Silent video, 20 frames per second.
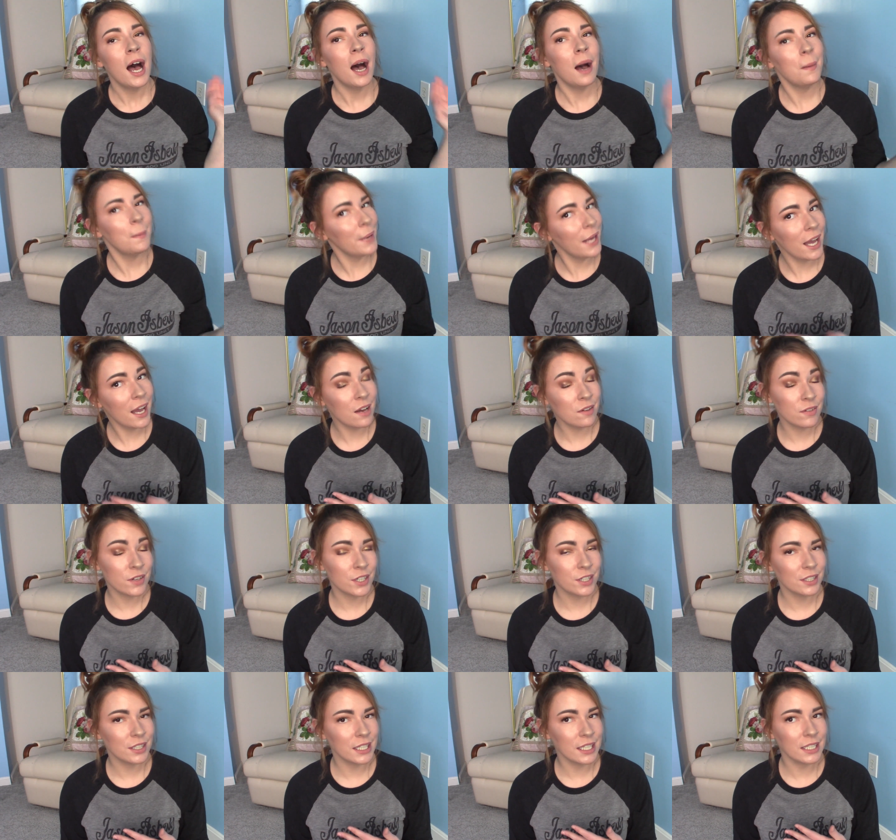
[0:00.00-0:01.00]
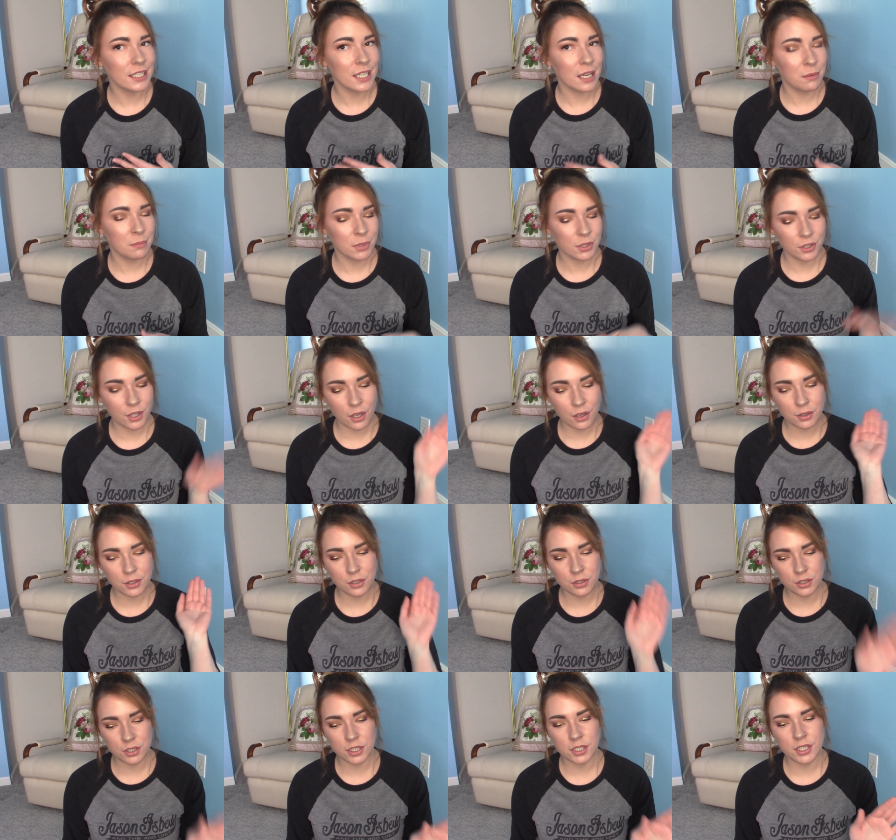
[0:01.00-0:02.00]
I'm gonna have her link down below.
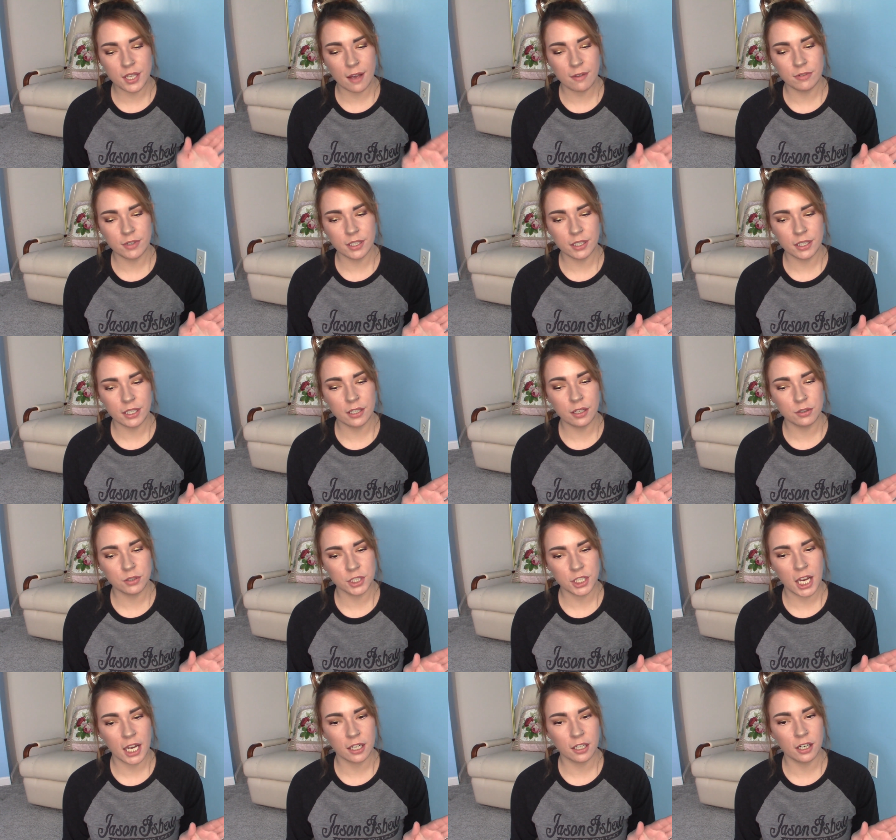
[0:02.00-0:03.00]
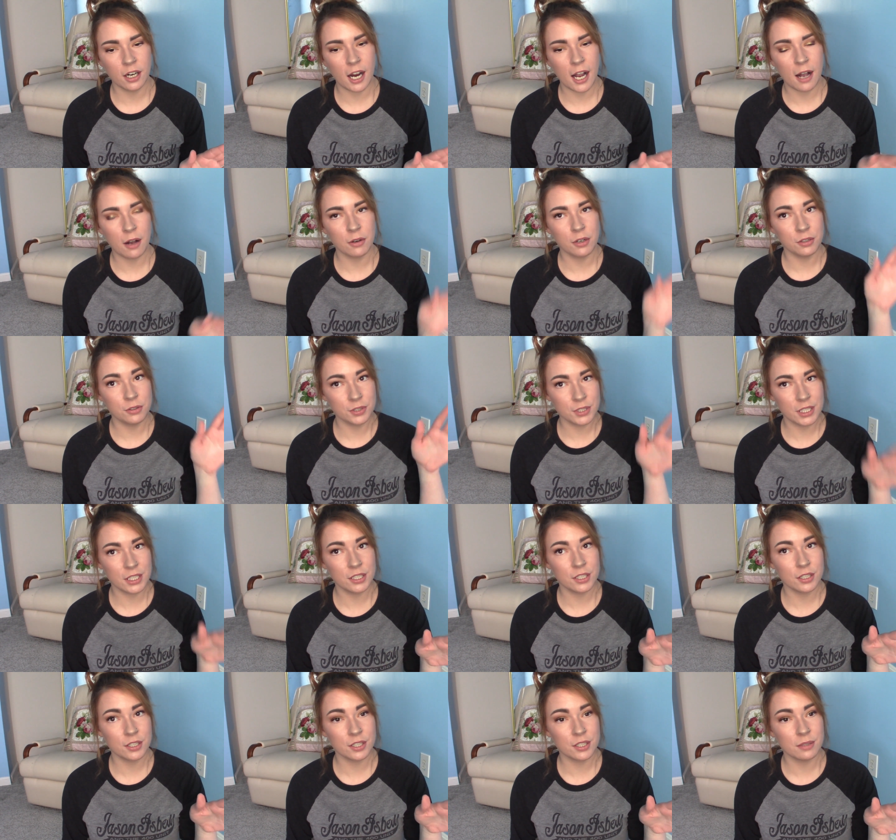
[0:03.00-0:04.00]
You should definitely go check her out. Go
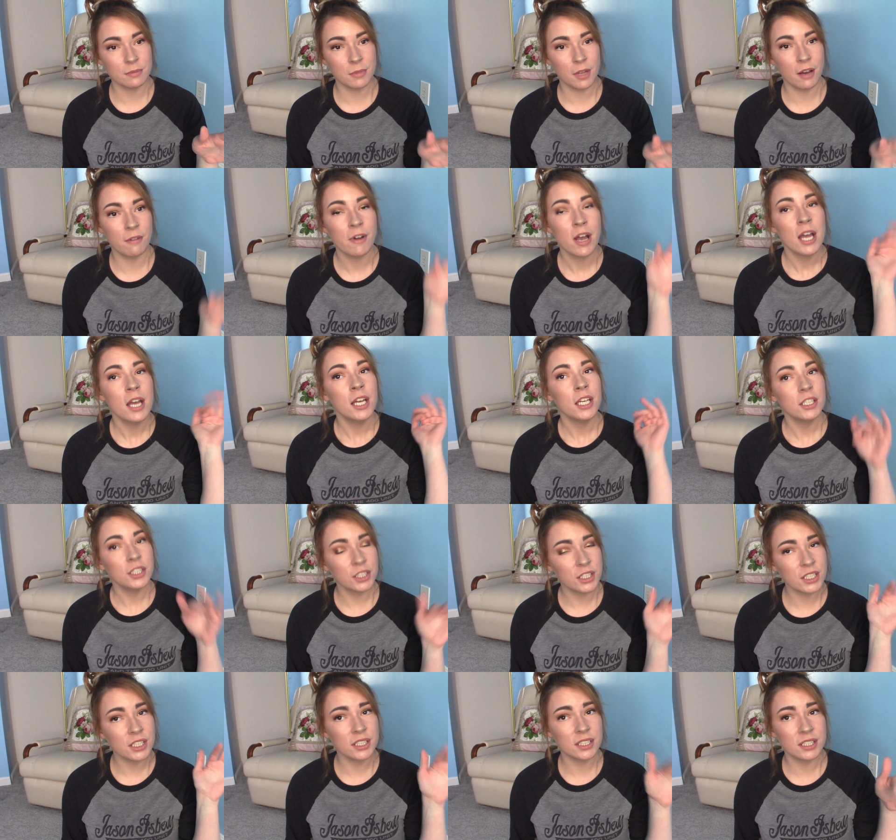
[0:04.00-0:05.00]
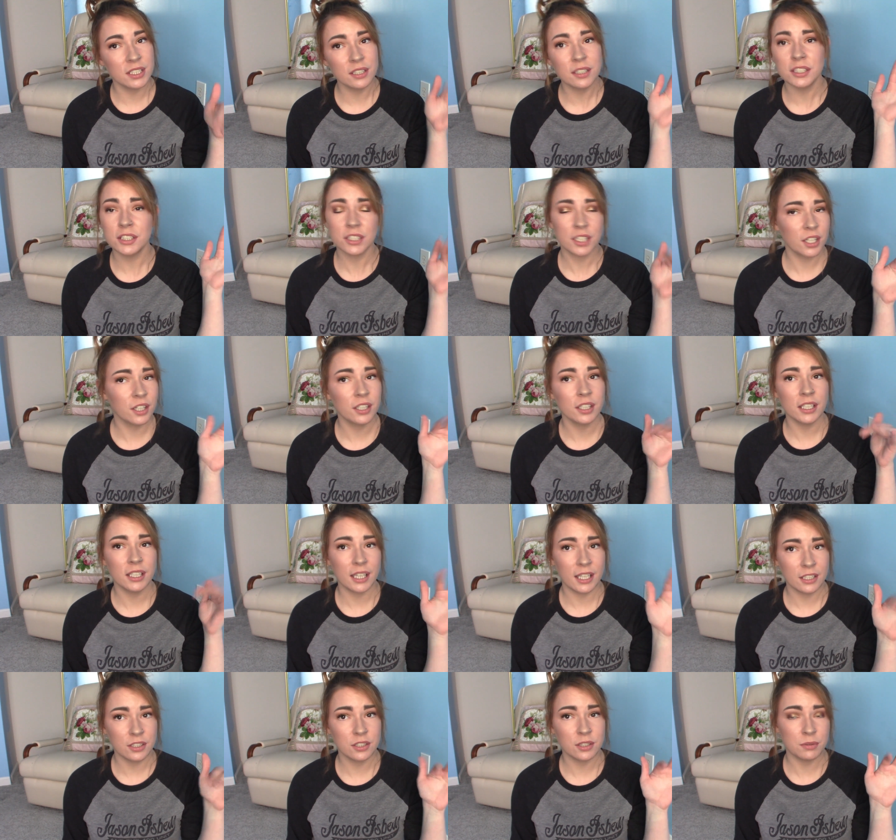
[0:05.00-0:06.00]
send her some love. She still is currently
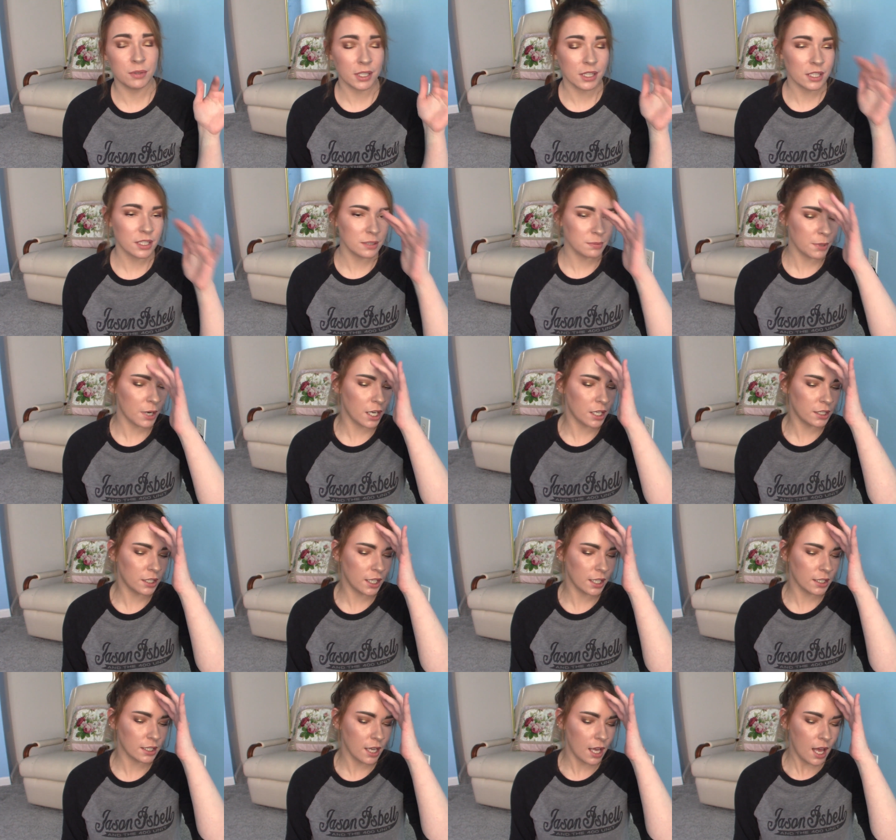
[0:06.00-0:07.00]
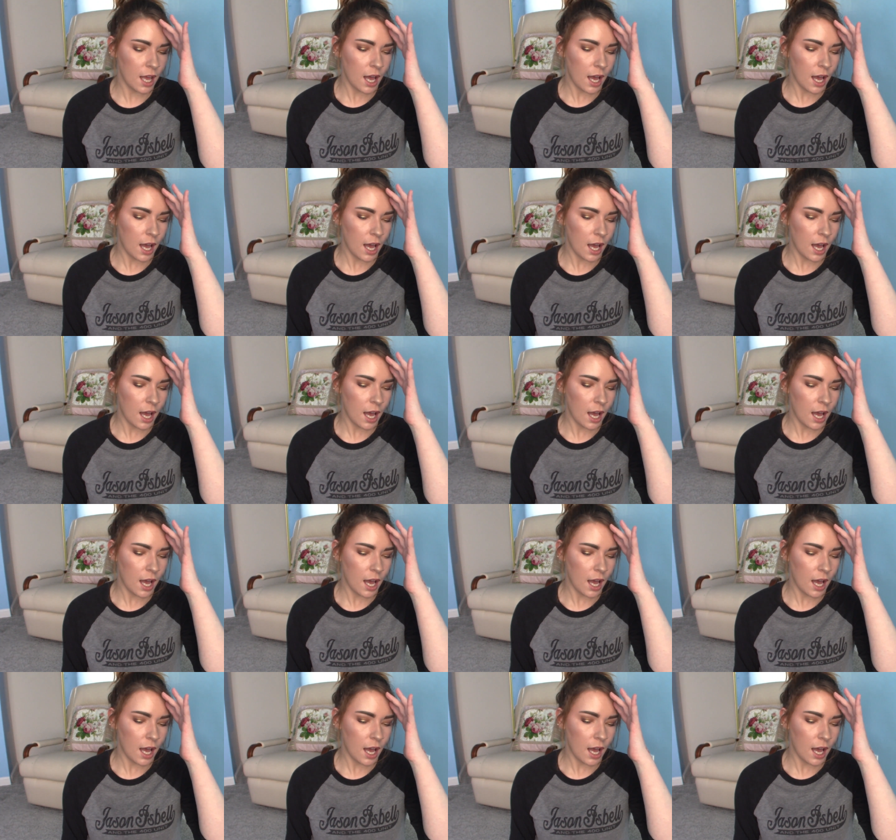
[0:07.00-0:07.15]
like doing this project.